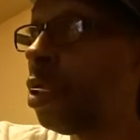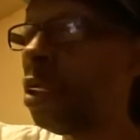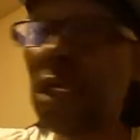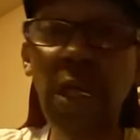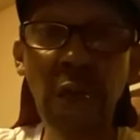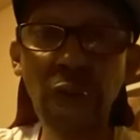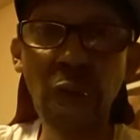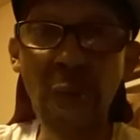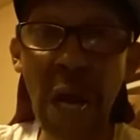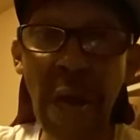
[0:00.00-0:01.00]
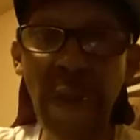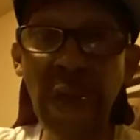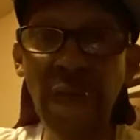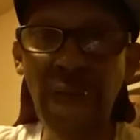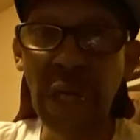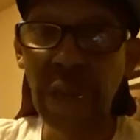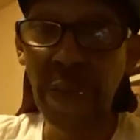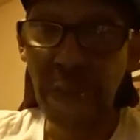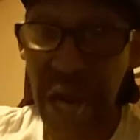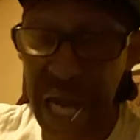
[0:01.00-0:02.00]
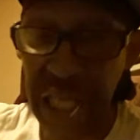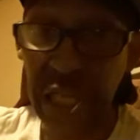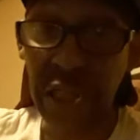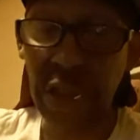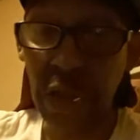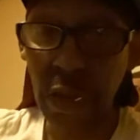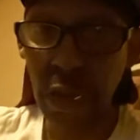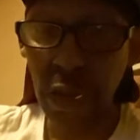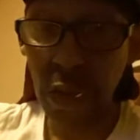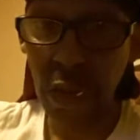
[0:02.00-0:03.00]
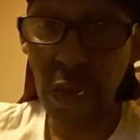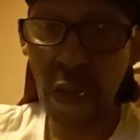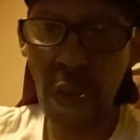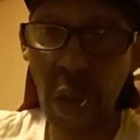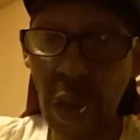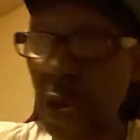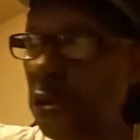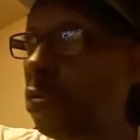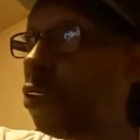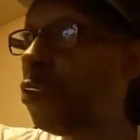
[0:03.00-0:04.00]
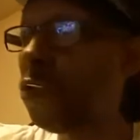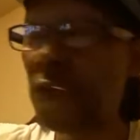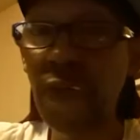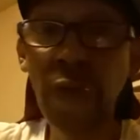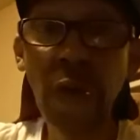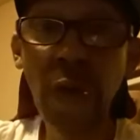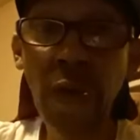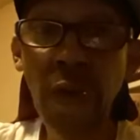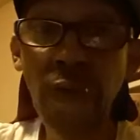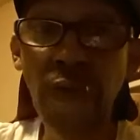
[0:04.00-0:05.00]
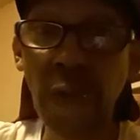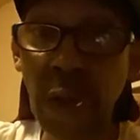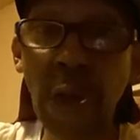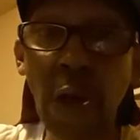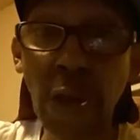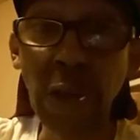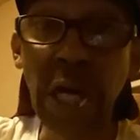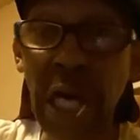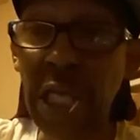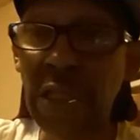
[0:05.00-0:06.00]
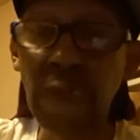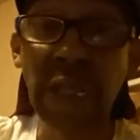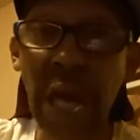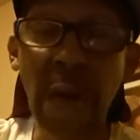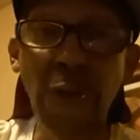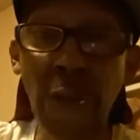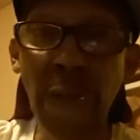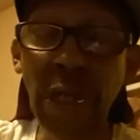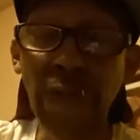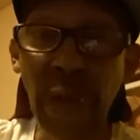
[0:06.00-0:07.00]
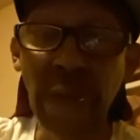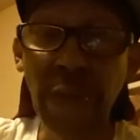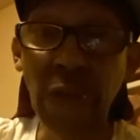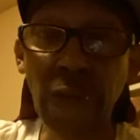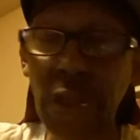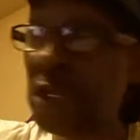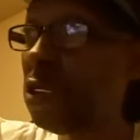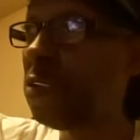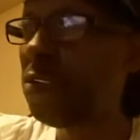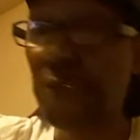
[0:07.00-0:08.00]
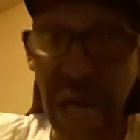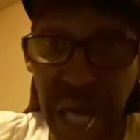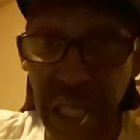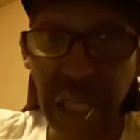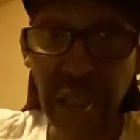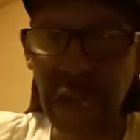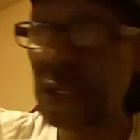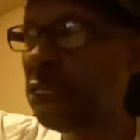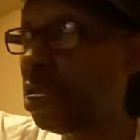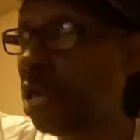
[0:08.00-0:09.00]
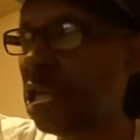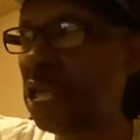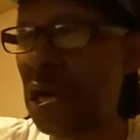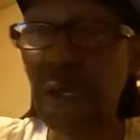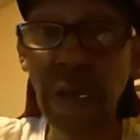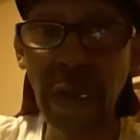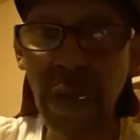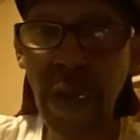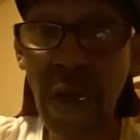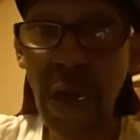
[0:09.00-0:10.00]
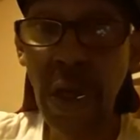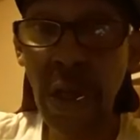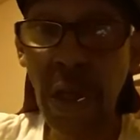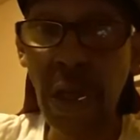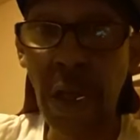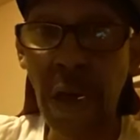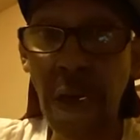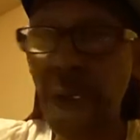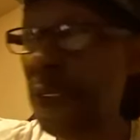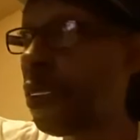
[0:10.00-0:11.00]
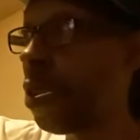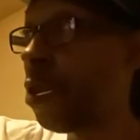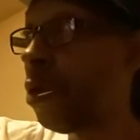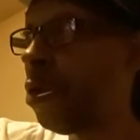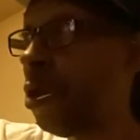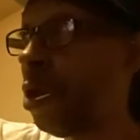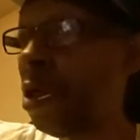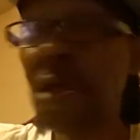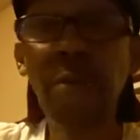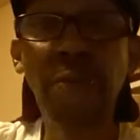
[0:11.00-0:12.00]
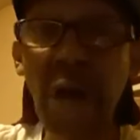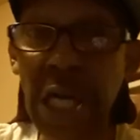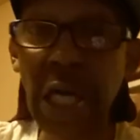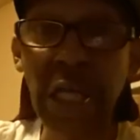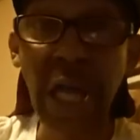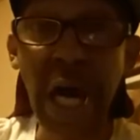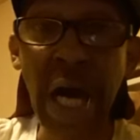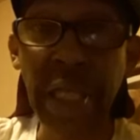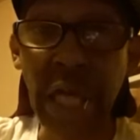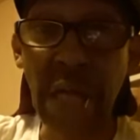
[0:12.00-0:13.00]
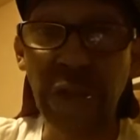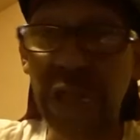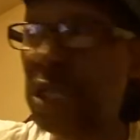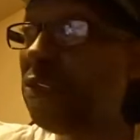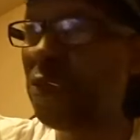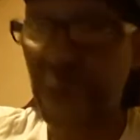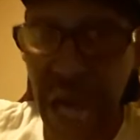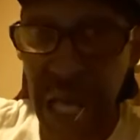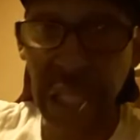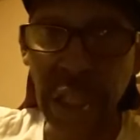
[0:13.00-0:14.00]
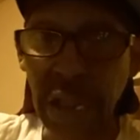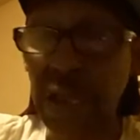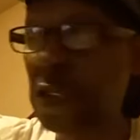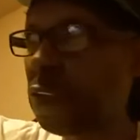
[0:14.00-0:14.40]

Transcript: these niggas remind me of fucking bandits. You know, from them old days, them cowboy motherfucking movies, bandits, goddamn it. Uh, Bonnie and Clyde type shit, bandits.